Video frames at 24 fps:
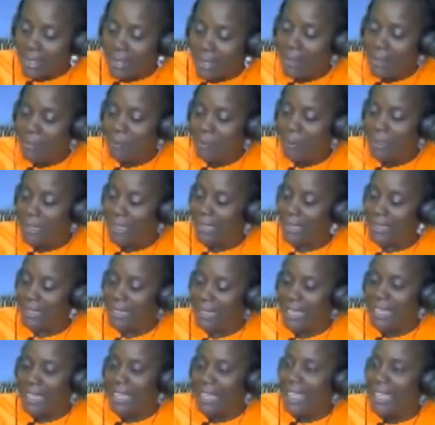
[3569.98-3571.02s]
But
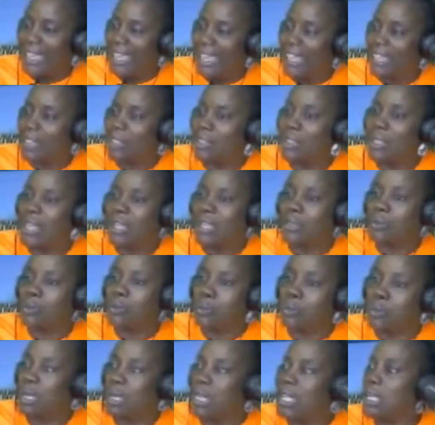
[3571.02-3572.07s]

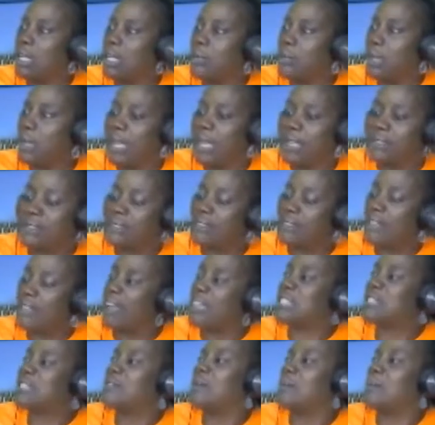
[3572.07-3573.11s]
it
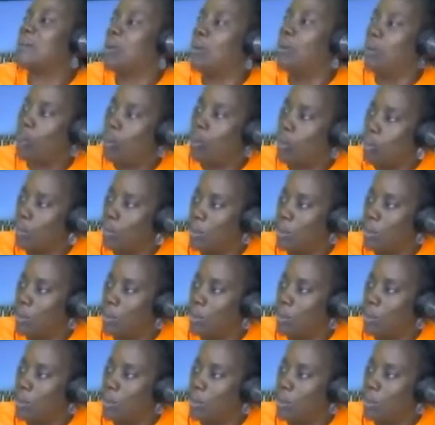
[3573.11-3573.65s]
starts from home.